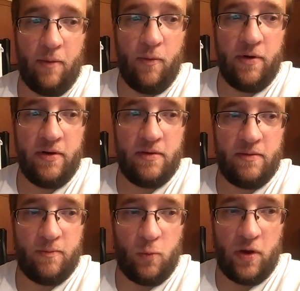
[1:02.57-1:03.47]
I
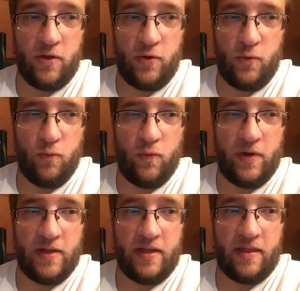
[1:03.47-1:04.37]
wonder what you
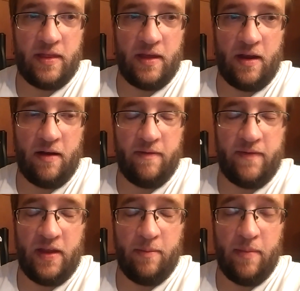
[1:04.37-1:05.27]
really think
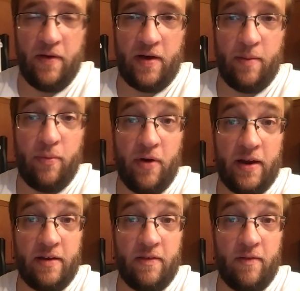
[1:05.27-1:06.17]
of the American
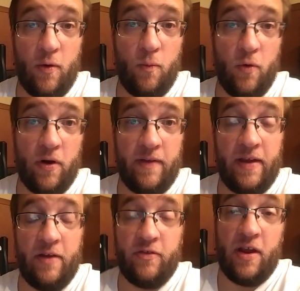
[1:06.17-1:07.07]
practice of homework in
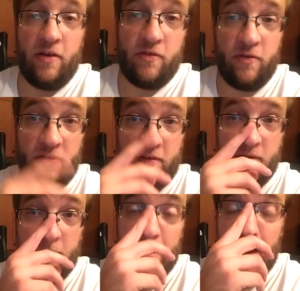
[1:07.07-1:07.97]
the educational
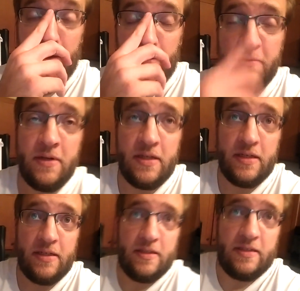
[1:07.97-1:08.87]
system and how
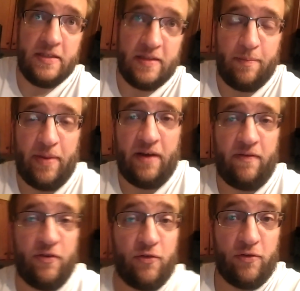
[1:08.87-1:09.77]
is it
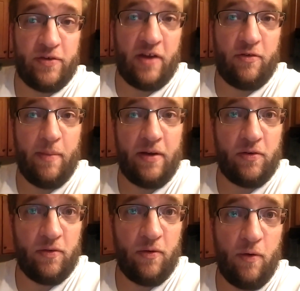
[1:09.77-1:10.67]
beneficial or
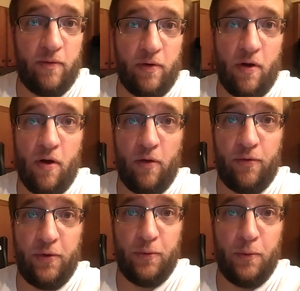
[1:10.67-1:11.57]
detrimental overall
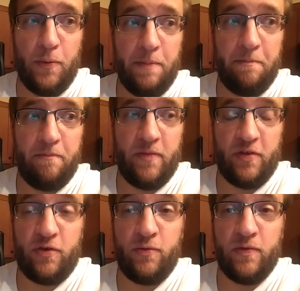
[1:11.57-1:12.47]
to
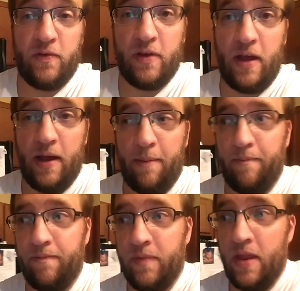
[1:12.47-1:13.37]
the students?
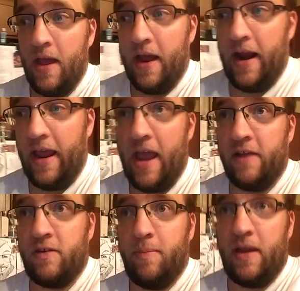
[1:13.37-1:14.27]
And I
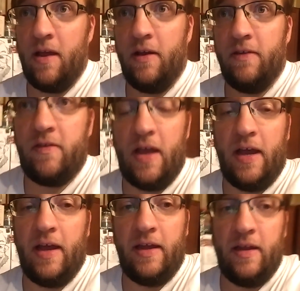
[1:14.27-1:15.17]
ask because
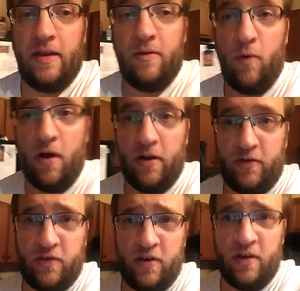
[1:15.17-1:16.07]
I
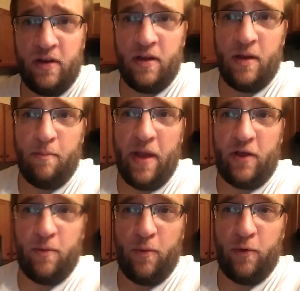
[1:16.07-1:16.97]
watched
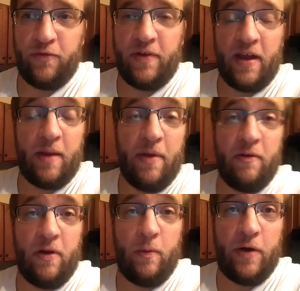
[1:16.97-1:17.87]
Michael Moore's
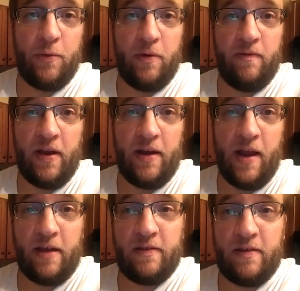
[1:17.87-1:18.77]
documentary, Where to Invade
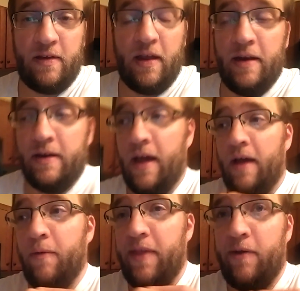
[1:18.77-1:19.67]
Next, and
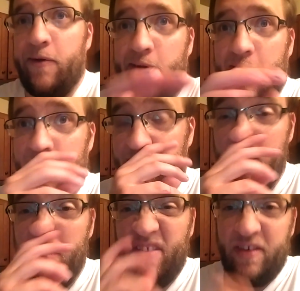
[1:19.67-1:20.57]
without going into too
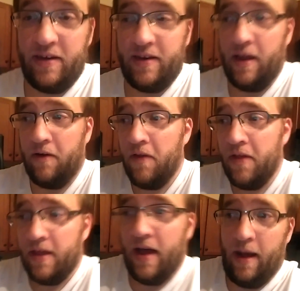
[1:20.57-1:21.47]
much detail,
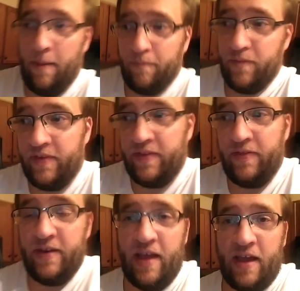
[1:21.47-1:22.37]

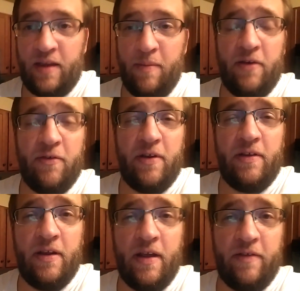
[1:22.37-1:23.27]
the
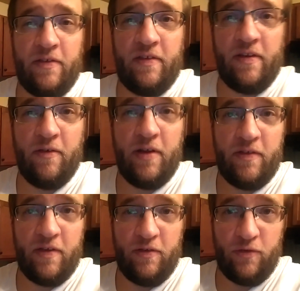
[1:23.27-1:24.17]
documentary as a
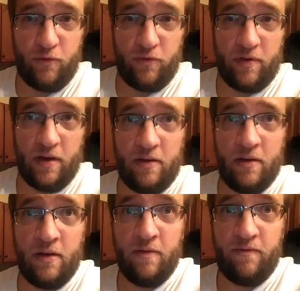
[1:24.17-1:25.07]
series is usually
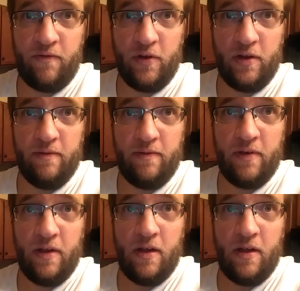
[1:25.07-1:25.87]
full of